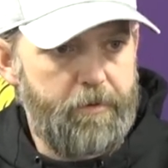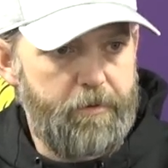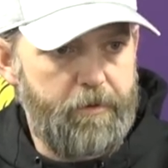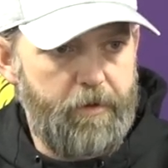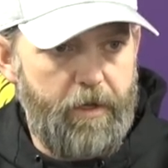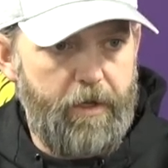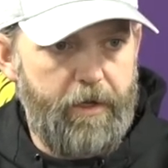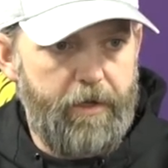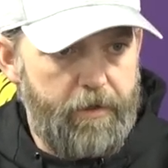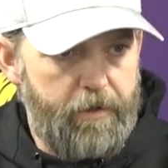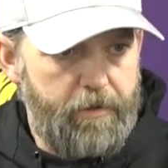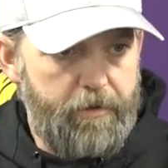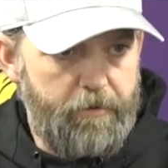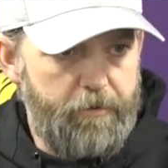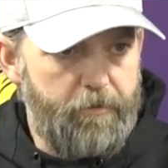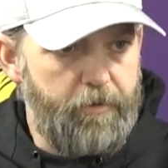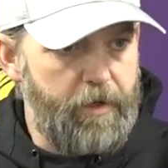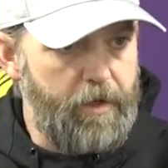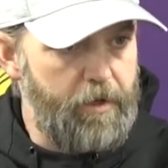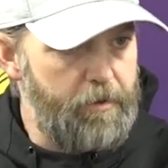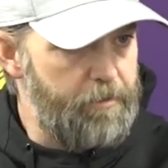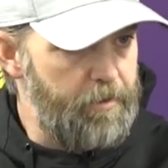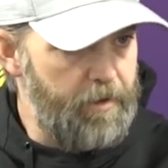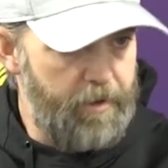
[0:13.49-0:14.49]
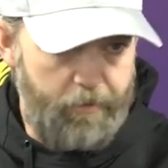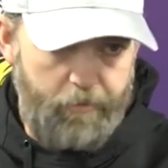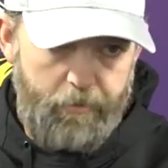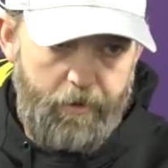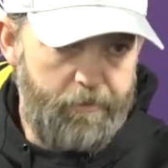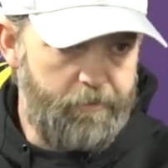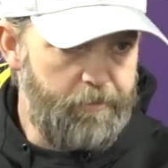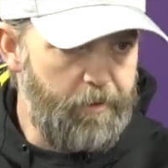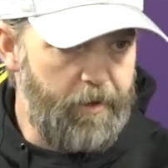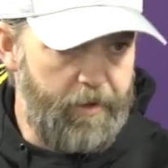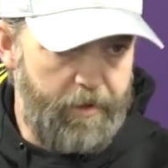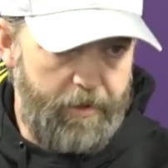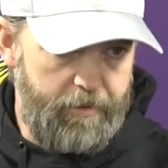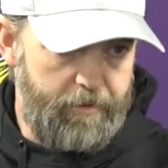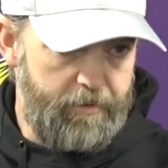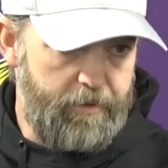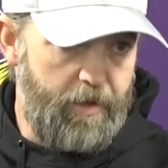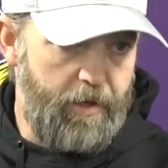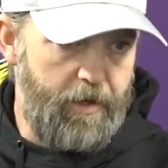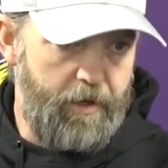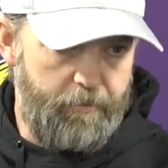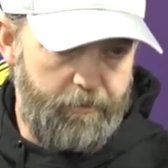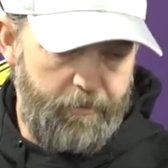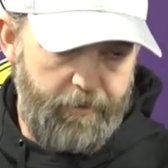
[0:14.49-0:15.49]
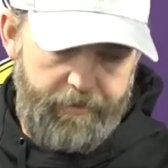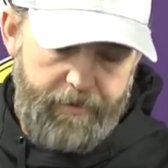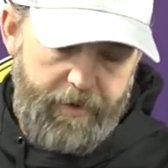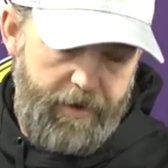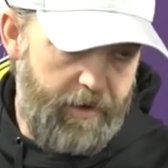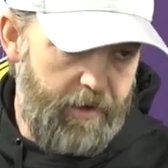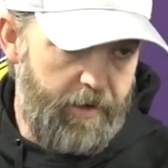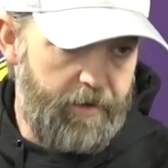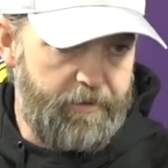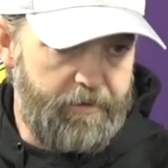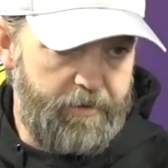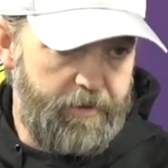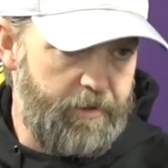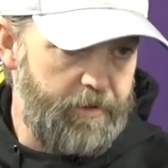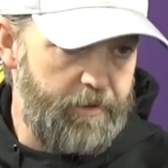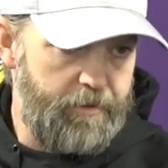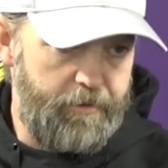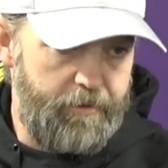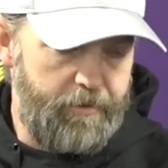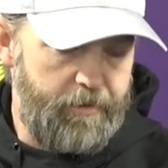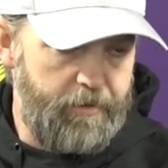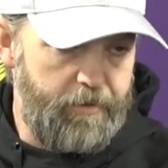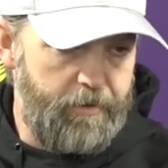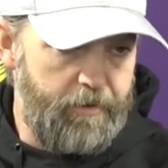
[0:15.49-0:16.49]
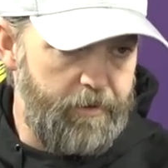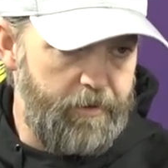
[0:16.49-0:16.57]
Like, we got to play one play at a time. We've got to execute.